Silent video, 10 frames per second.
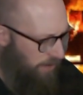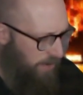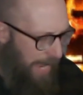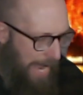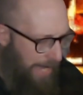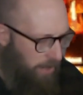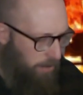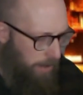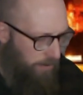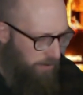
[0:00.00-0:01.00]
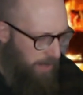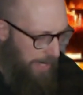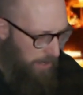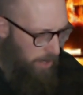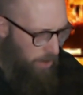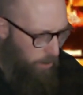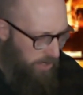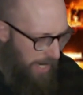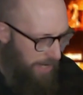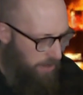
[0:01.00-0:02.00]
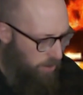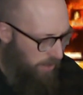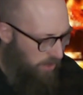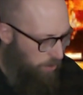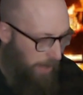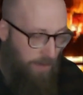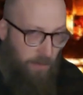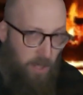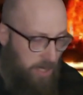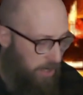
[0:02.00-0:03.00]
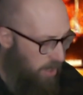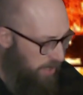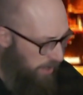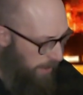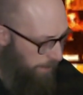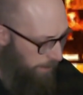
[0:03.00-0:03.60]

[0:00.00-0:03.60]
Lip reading: of anger and fright which I had noticed when I first accosted him.